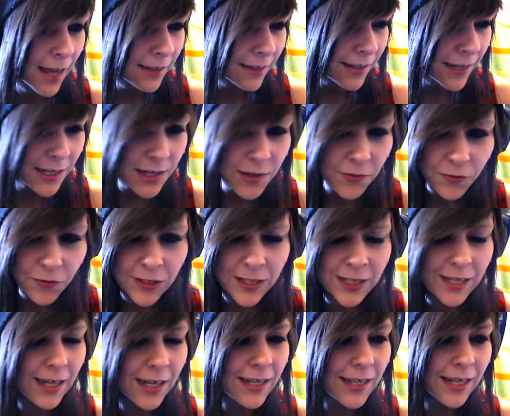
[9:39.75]
Thank you for
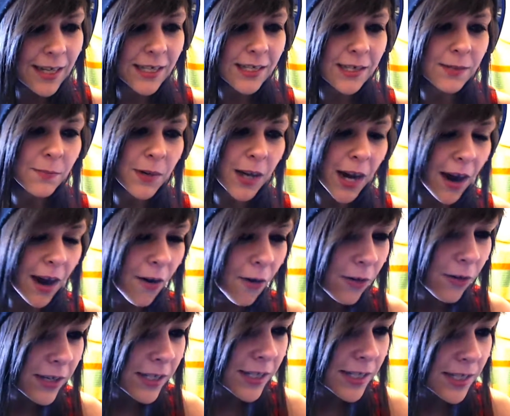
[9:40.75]
saying that to me. I
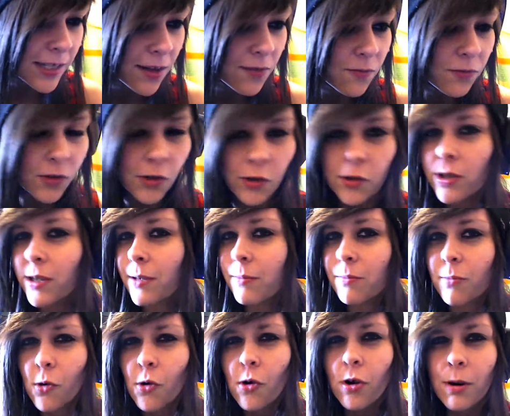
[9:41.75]
always love
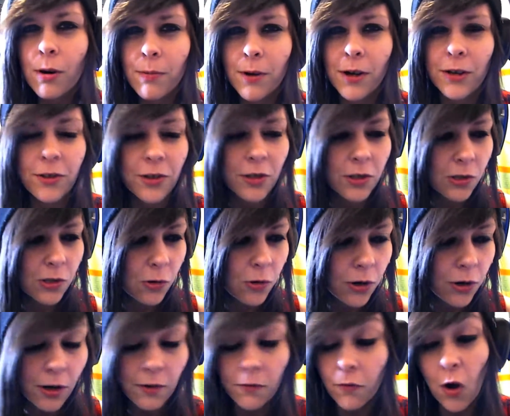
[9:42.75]
learning more about the
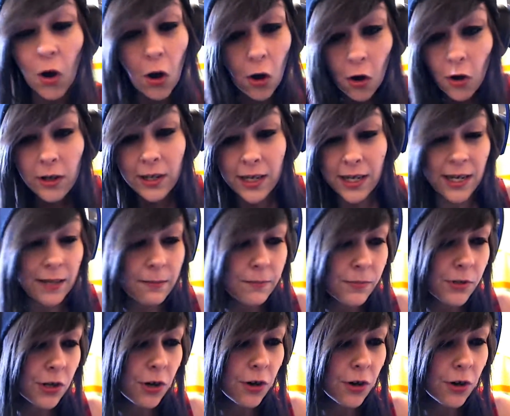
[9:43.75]
lore of all games,